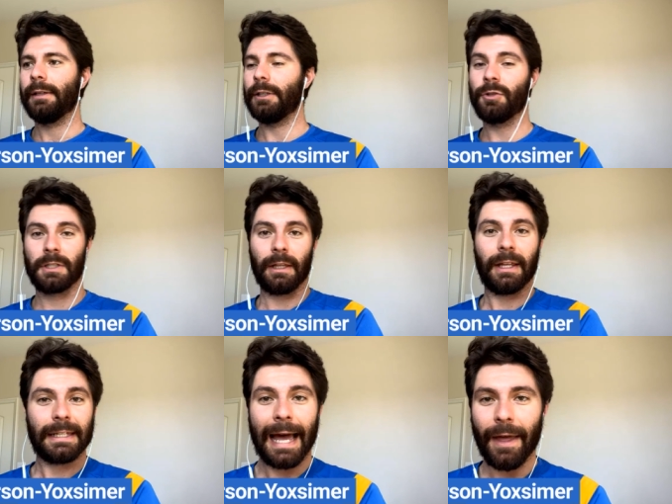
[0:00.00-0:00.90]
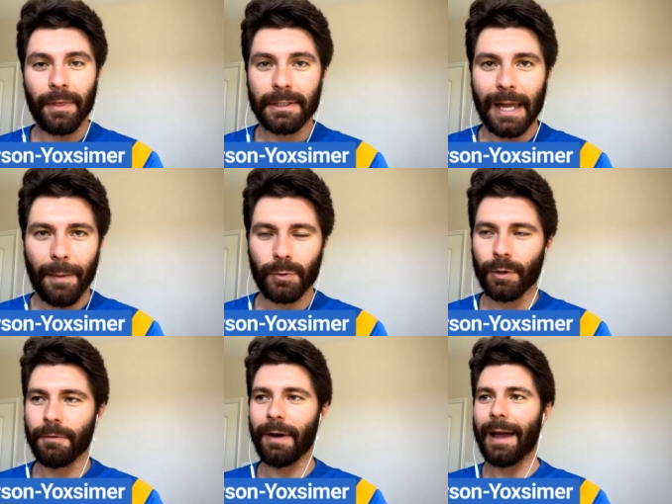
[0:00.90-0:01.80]
UCLA not in the top
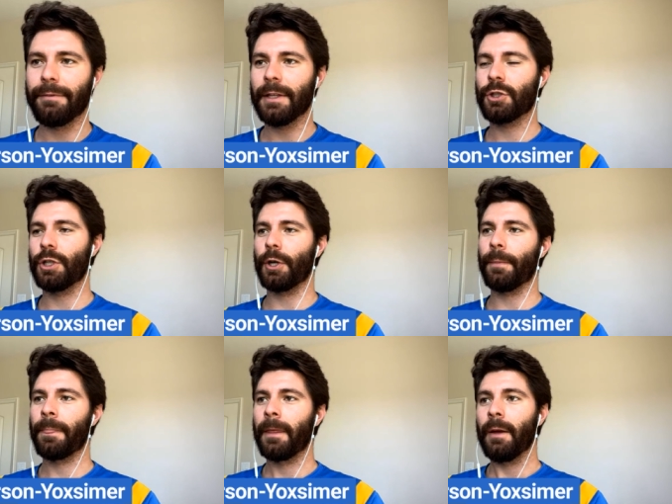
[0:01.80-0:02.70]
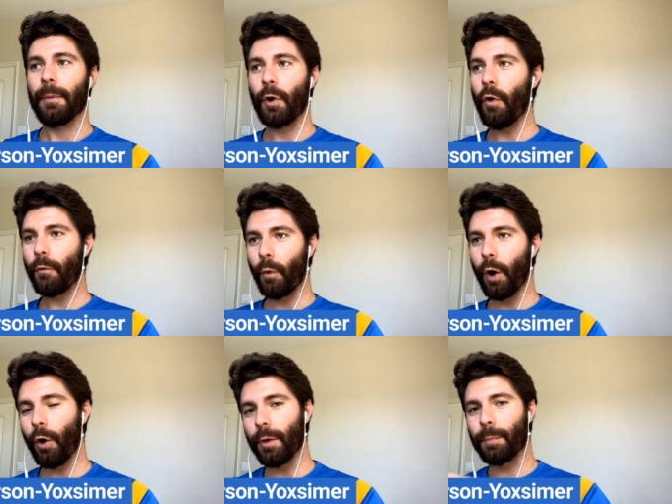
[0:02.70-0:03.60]
25 this year, but
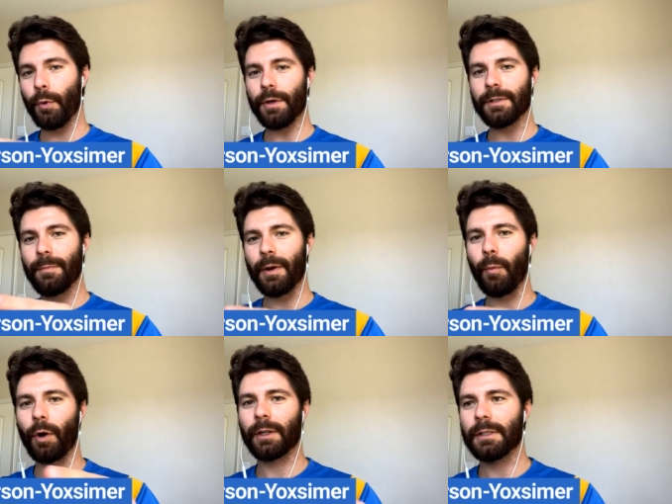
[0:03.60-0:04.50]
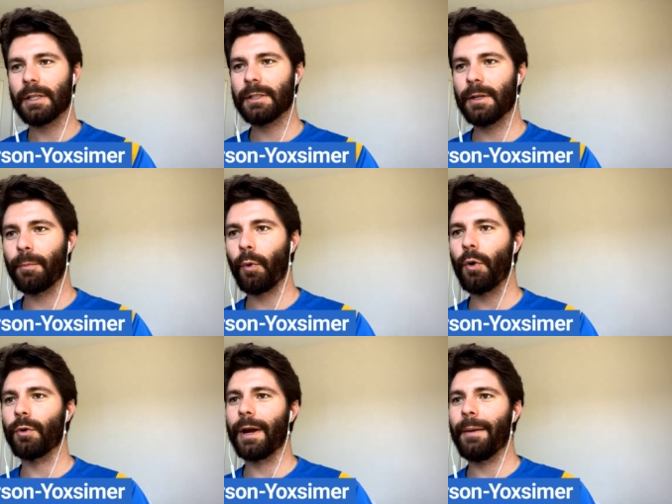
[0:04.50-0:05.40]
overall, the Bruins have been a more consistent
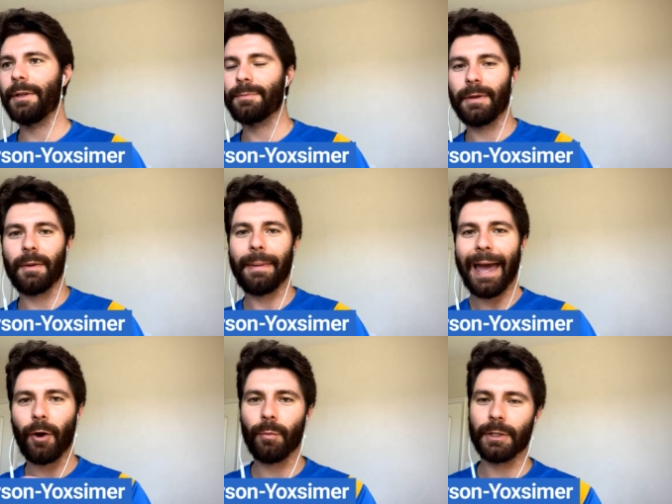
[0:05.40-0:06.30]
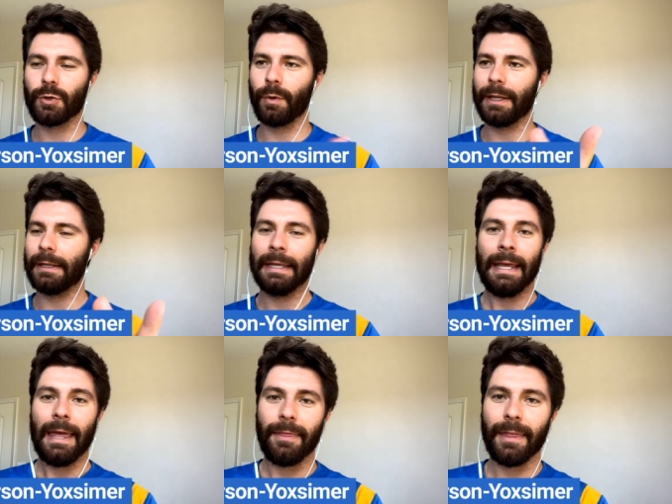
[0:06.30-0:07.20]
program. It's been a battle between
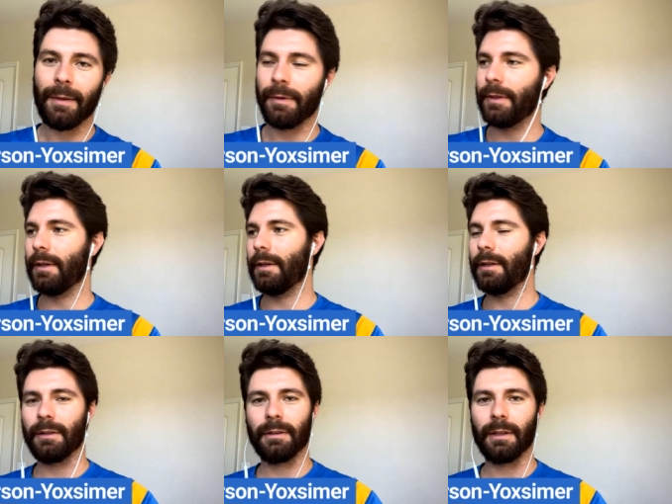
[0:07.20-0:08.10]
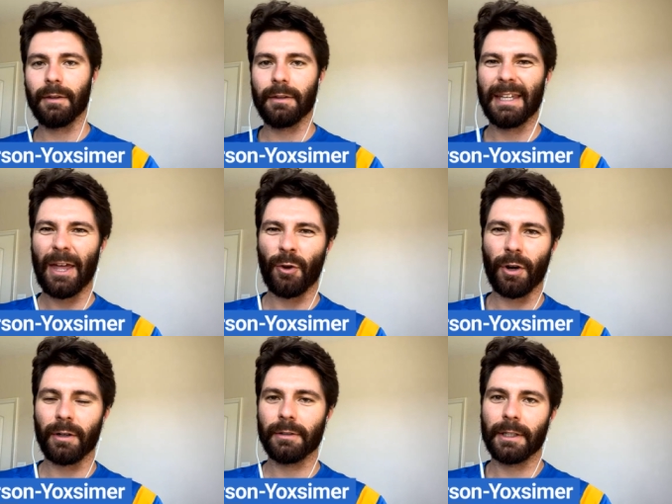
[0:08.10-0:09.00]
them and the the, the
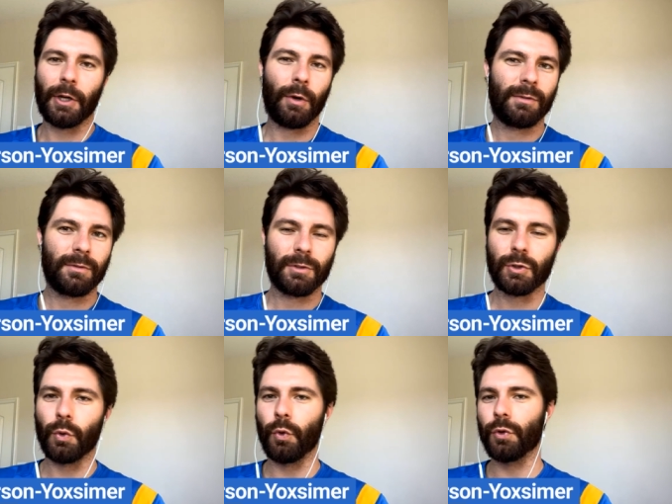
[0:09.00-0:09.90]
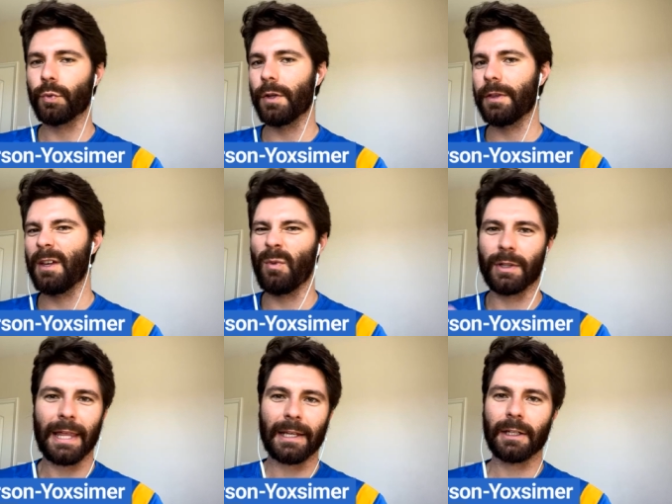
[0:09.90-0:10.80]
other you know schools with the,
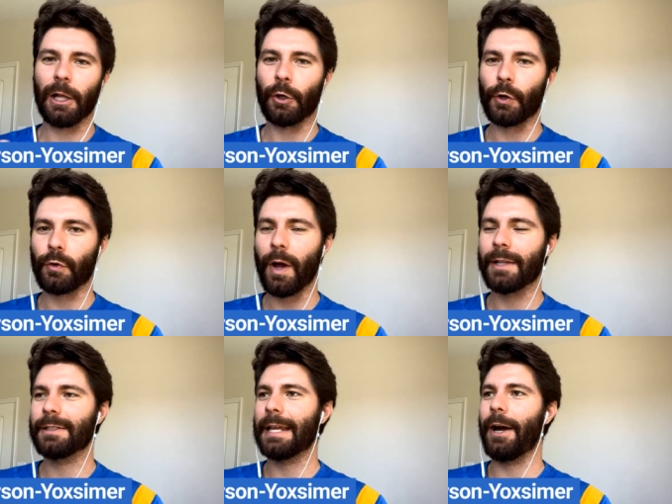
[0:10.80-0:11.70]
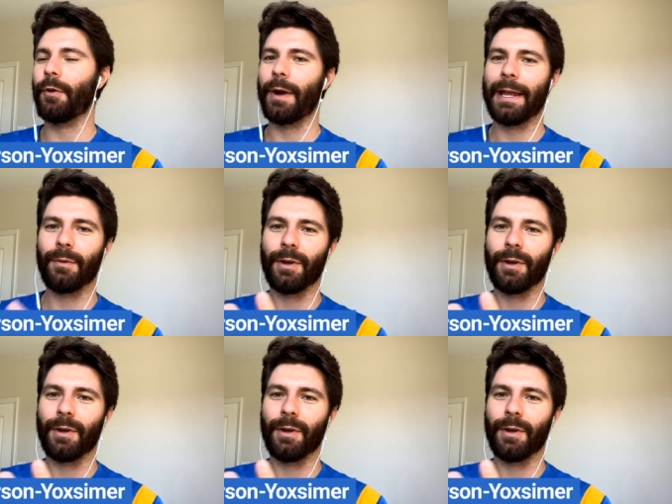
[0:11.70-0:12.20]
with that color across town, right?